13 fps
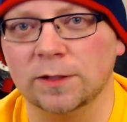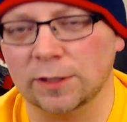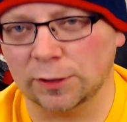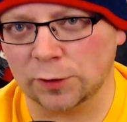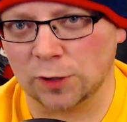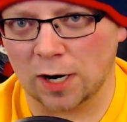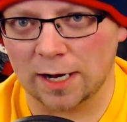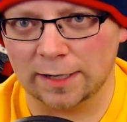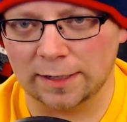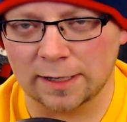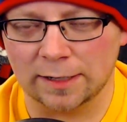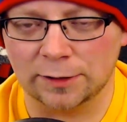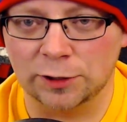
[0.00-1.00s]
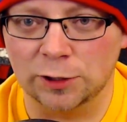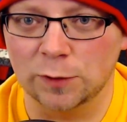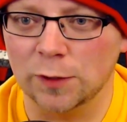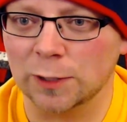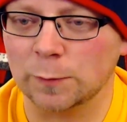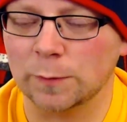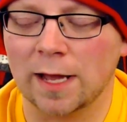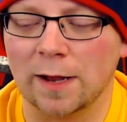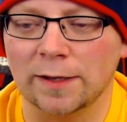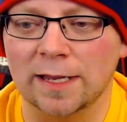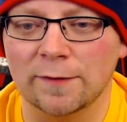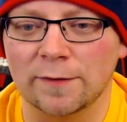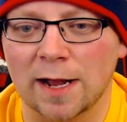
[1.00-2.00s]
to try and do this without
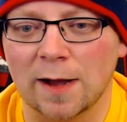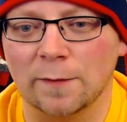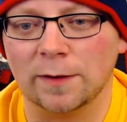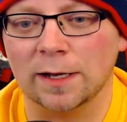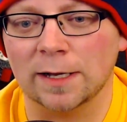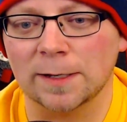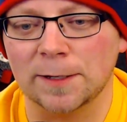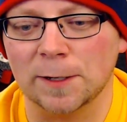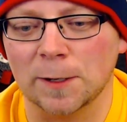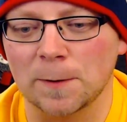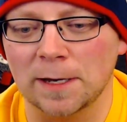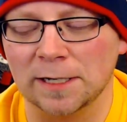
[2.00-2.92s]
giving out, any